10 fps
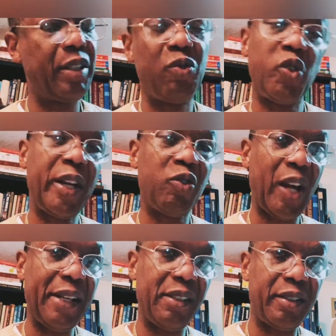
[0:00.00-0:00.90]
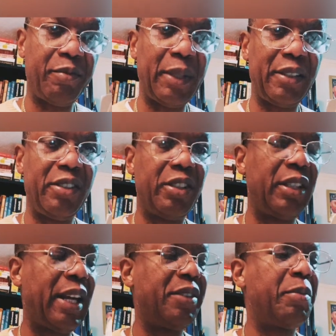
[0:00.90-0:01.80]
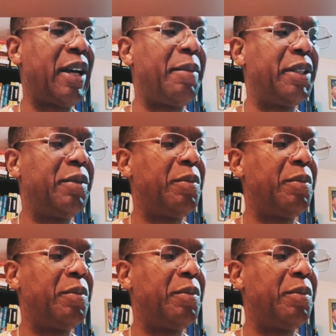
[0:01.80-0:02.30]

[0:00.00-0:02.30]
and rare writings of Messenger Elijah Muhammad.